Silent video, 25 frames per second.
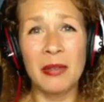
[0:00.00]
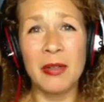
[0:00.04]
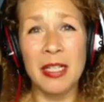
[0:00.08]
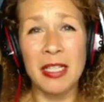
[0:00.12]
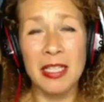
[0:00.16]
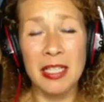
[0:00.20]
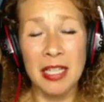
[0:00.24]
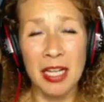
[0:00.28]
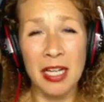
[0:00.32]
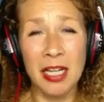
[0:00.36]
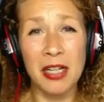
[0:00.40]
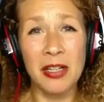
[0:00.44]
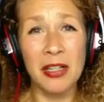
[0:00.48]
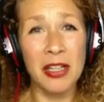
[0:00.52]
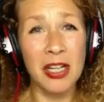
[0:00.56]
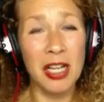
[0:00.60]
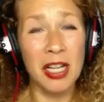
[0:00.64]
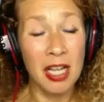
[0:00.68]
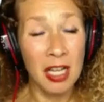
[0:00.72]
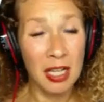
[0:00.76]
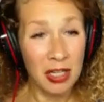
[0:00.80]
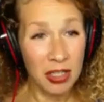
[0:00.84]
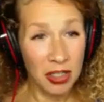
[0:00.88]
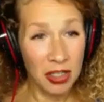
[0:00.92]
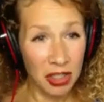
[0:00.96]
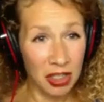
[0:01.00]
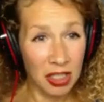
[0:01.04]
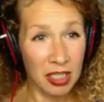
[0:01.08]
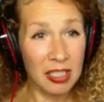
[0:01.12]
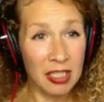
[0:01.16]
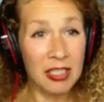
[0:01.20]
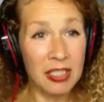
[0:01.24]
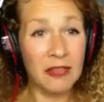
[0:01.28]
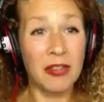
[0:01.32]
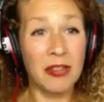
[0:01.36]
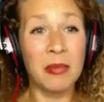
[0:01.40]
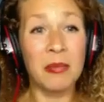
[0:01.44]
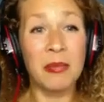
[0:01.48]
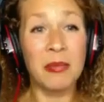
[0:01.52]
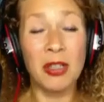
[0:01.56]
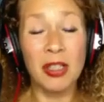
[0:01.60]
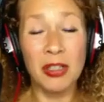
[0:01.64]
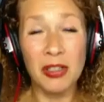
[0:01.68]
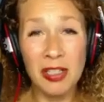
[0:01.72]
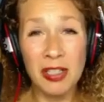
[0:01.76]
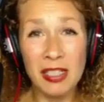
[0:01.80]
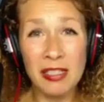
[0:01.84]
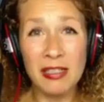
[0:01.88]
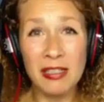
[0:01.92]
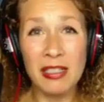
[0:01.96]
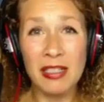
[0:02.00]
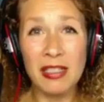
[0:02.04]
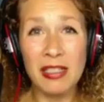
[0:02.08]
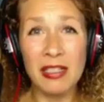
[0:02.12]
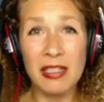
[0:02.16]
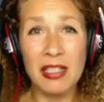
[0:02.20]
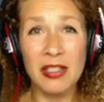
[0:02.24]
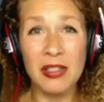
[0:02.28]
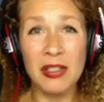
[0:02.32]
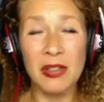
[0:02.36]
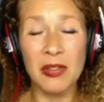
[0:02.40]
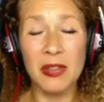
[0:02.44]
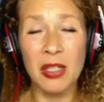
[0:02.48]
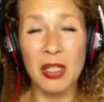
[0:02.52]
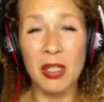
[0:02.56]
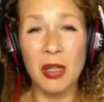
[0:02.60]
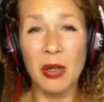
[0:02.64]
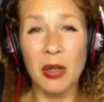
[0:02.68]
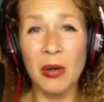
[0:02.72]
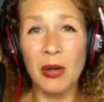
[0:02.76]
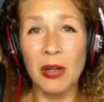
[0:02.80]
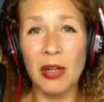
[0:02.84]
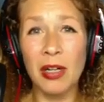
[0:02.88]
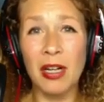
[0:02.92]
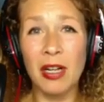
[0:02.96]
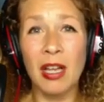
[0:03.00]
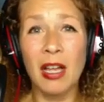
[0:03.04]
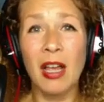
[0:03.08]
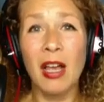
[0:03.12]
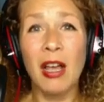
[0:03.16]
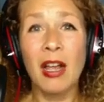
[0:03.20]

retired judge from 36th District Court,